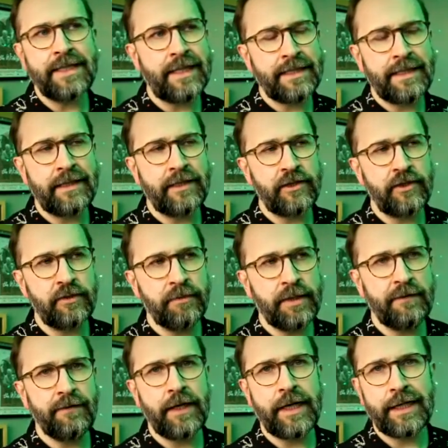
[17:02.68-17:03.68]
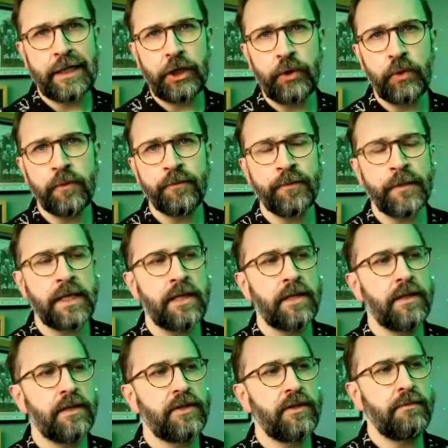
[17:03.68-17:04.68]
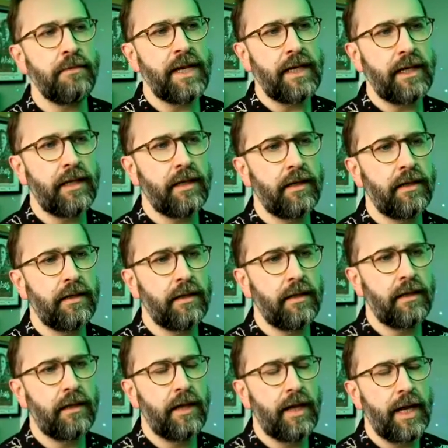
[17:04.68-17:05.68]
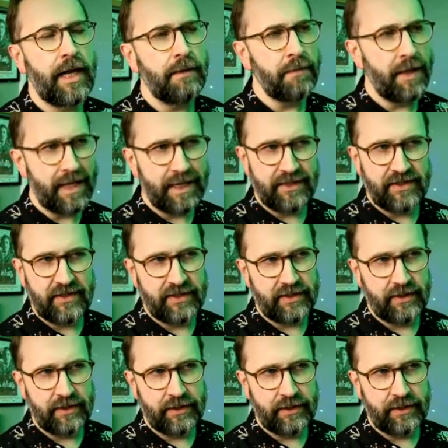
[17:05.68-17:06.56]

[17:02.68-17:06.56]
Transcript: it into PVA glue to make a paste.